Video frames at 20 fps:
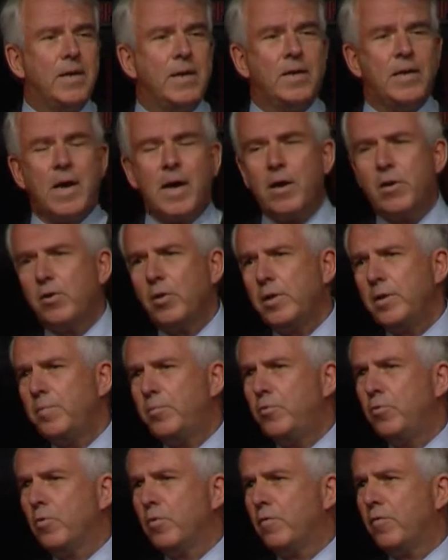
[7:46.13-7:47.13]
chirally
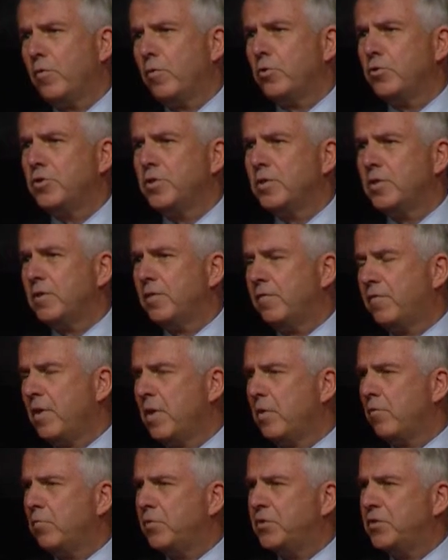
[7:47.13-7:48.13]
pure versions of
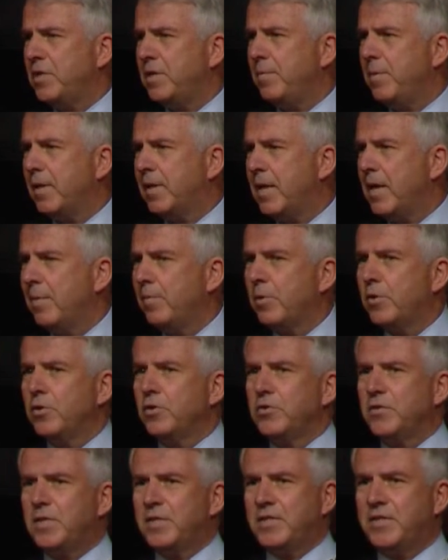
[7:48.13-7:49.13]
racemic
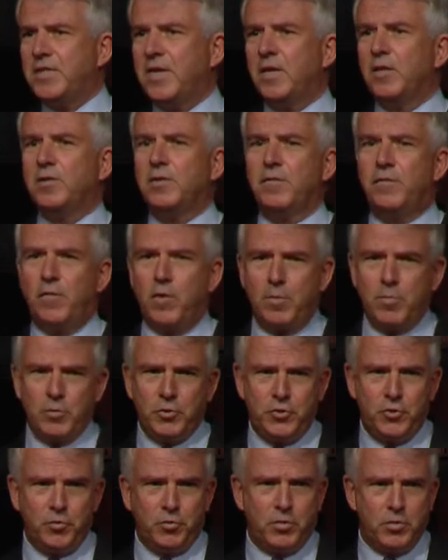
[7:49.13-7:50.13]
chemicals to sell to
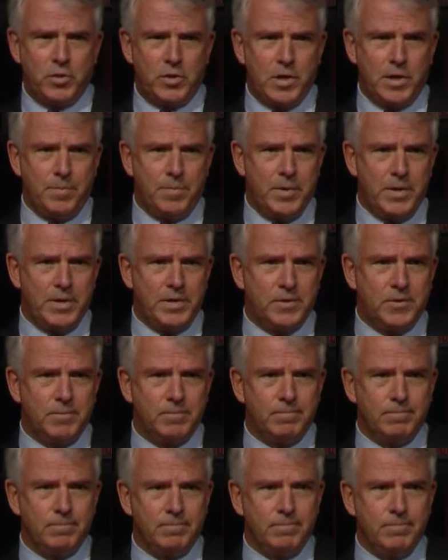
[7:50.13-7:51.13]
pharmaceutical companies.
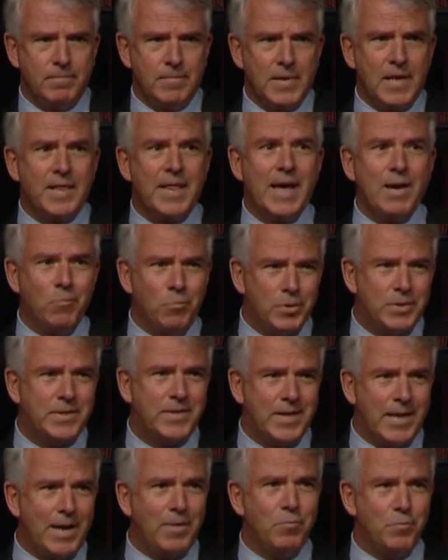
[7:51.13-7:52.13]
That was
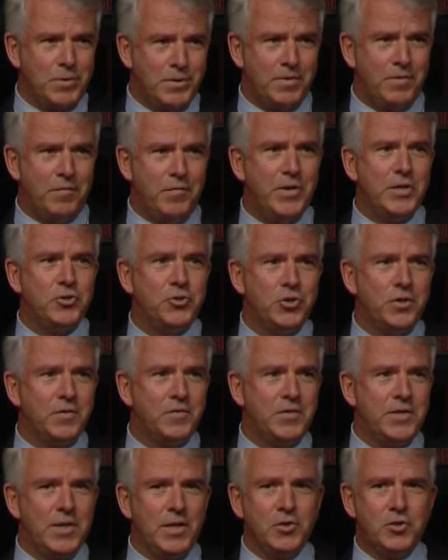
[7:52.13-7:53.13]
the vision of
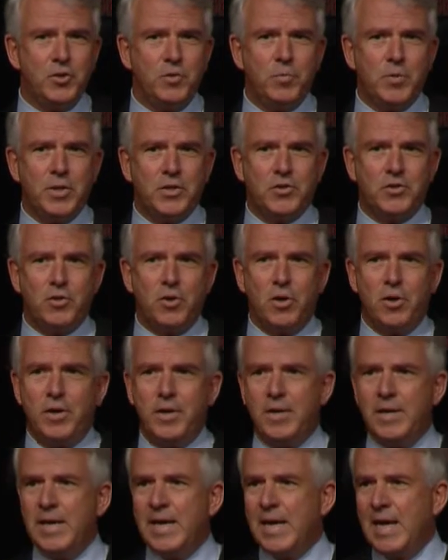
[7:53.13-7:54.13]
Celgene when it
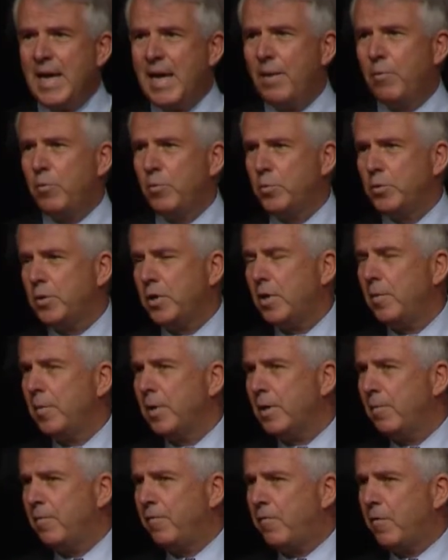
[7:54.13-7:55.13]
started. And when it was going to
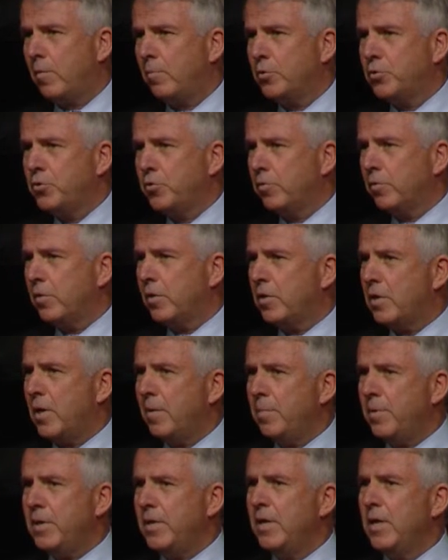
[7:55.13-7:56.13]
become a pharmaceutical
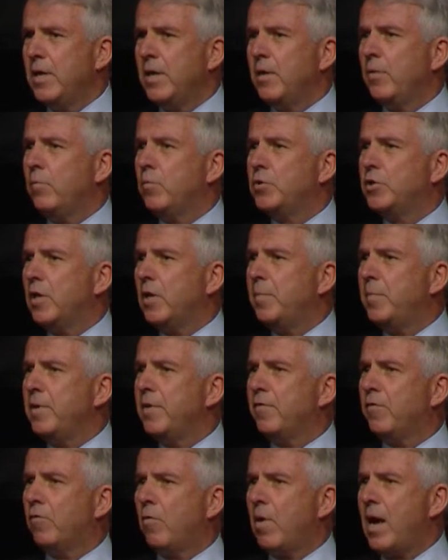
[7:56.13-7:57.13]
company, it was going to be
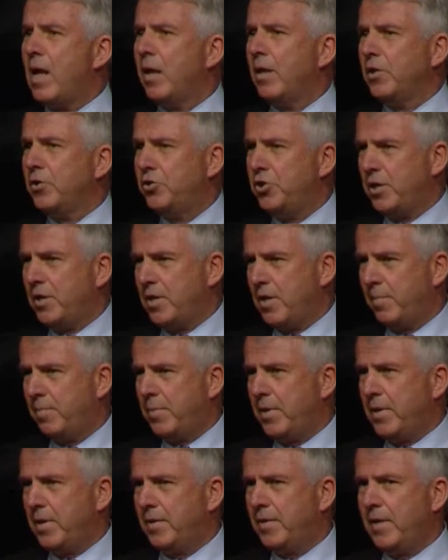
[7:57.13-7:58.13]
a virology
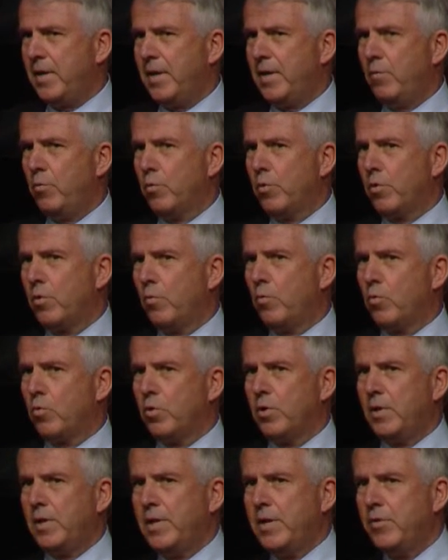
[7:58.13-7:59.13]
company. Today, we're a
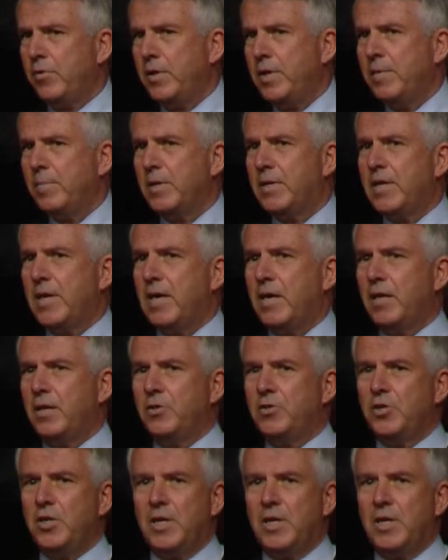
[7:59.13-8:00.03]
world leader in hematology,